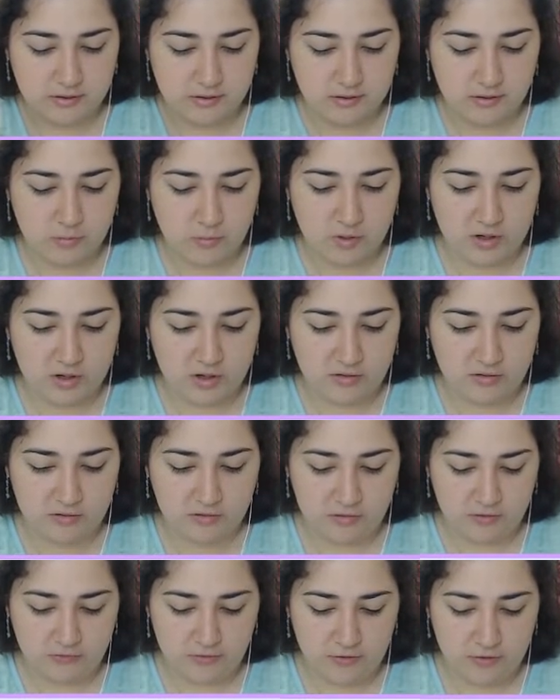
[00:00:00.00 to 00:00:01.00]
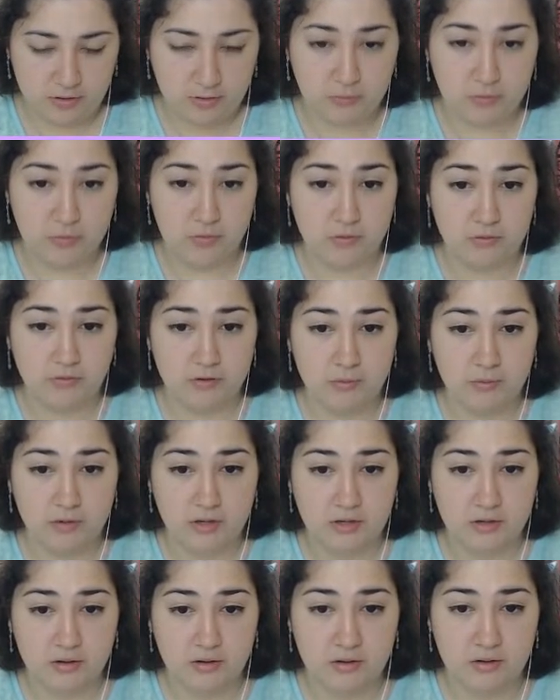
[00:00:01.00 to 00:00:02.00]
What is his fourth move? I
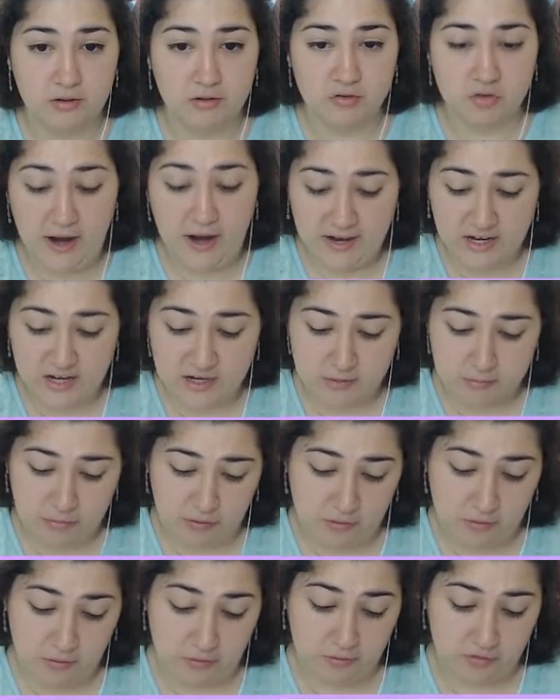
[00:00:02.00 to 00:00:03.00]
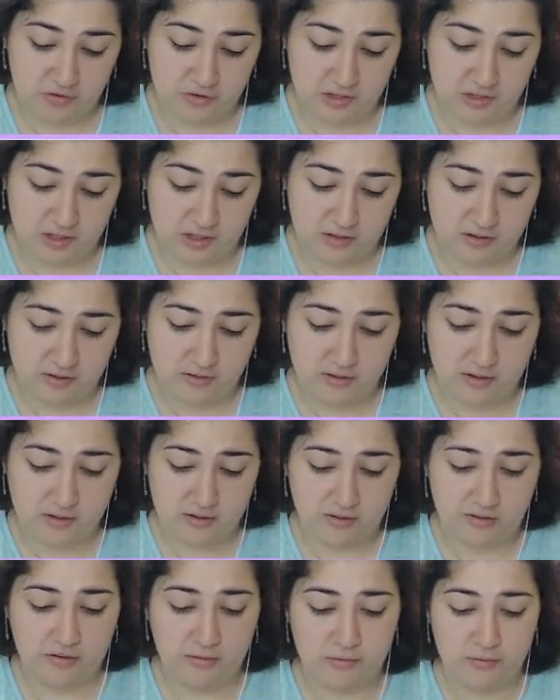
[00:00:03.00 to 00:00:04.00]
mean, Dragon Pulse. Okay, that's
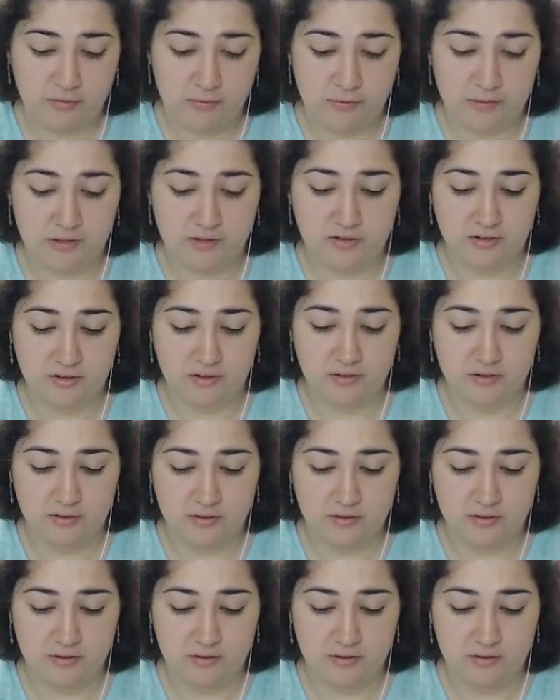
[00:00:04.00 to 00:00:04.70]
not self-inflicting.